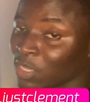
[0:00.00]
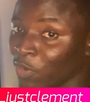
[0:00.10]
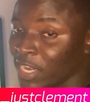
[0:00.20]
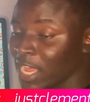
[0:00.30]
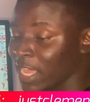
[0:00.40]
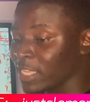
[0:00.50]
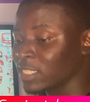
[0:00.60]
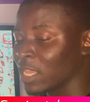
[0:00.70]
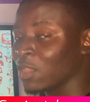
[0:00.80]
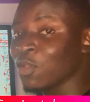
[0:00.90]
surrender. I
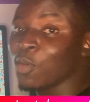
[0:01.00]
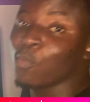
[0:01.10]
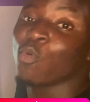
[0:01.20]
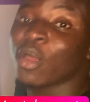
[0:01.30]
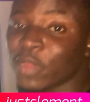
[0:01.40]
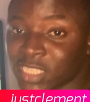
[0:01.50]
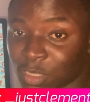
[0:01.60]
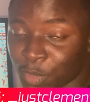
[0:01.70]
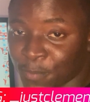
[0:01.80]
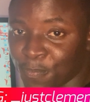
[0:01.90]
say, more
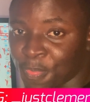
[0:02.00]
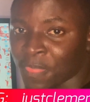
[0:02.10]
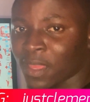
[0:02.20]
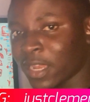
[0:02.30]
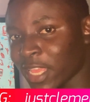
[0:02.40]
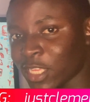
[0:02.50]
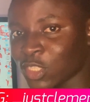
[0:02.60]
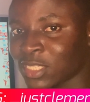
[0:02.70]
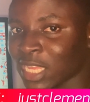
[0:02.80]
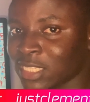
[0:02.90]
arrest me. Now
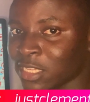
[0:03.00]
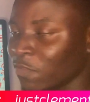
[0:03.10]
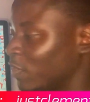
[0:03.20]
I'm starting